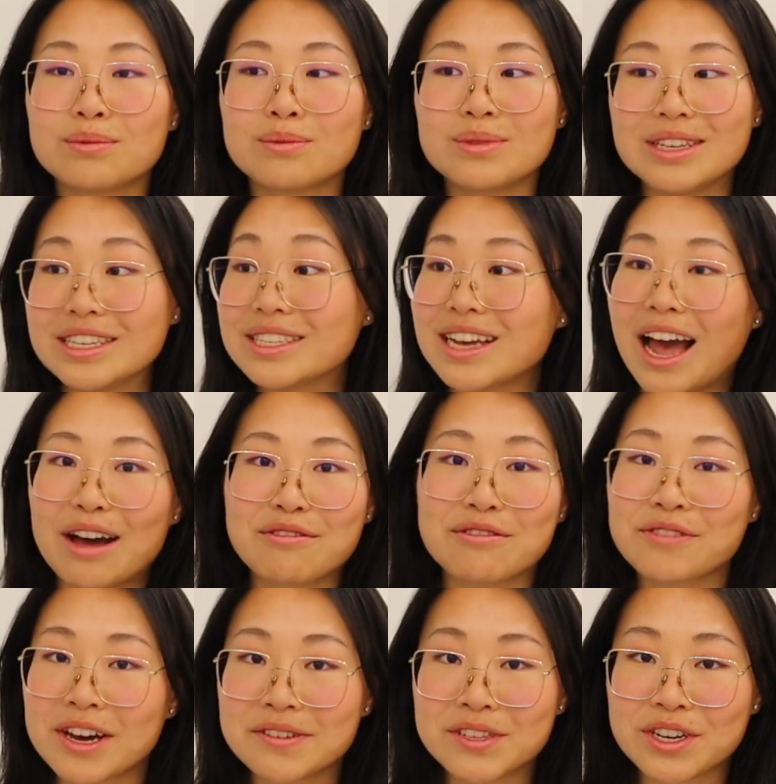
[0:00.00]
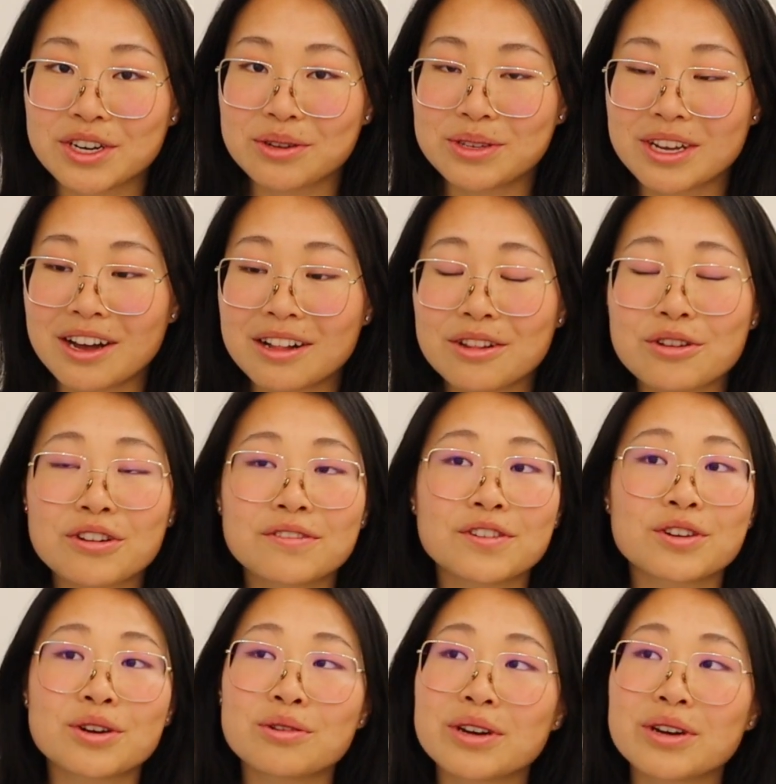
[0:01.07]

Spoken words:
need to have a 5-star hotel or if you're